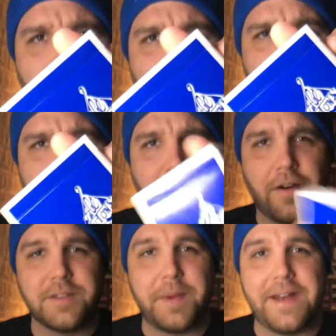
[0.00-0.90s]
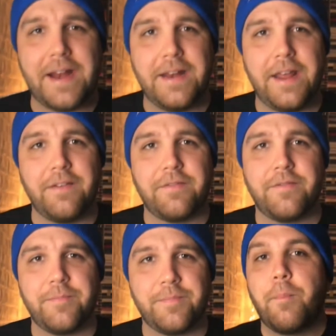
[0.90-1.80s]
playing cards by Dan and
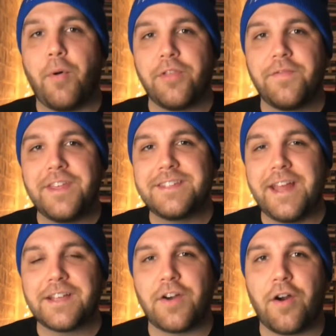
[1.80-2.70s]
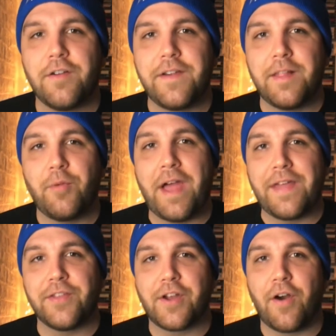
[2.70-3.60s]
Dave. Both of these decks are available
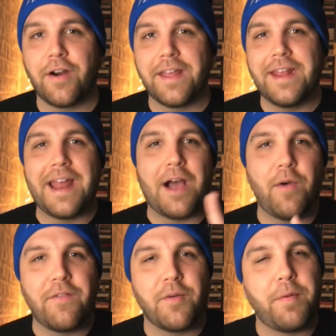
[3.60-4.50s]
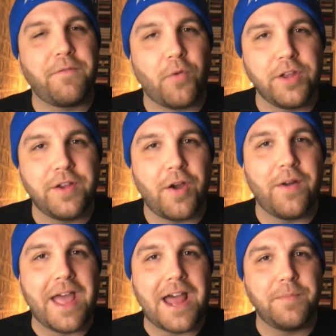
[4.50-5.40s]
at the Cardian. However, before you go
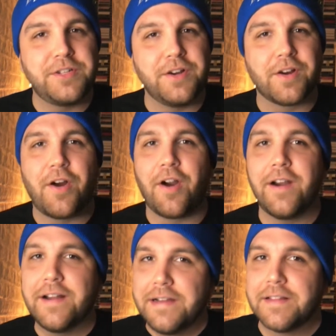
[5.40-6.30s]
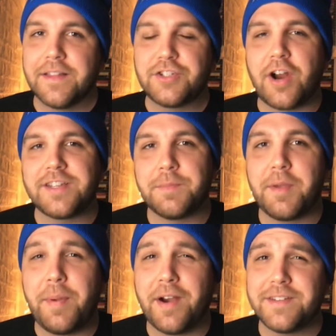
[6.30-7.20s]
and add them to your cart, let's draw some
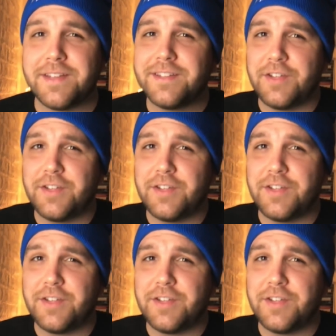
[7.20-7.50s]
comparisons so